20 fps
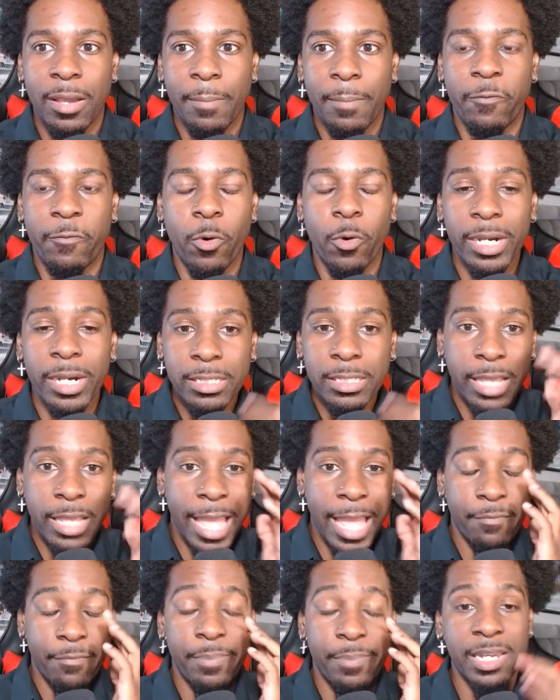for it to
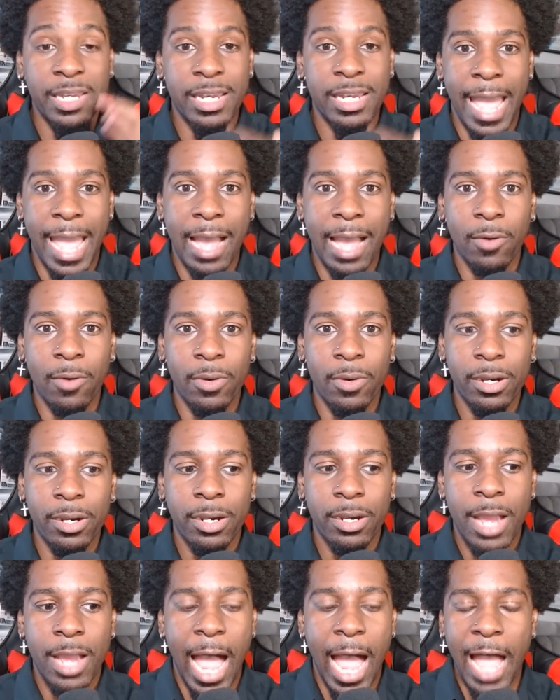have been an hour,
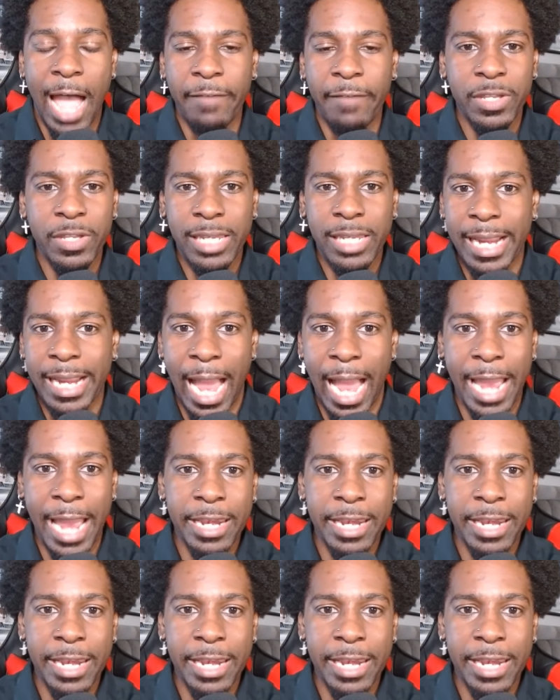I feel like I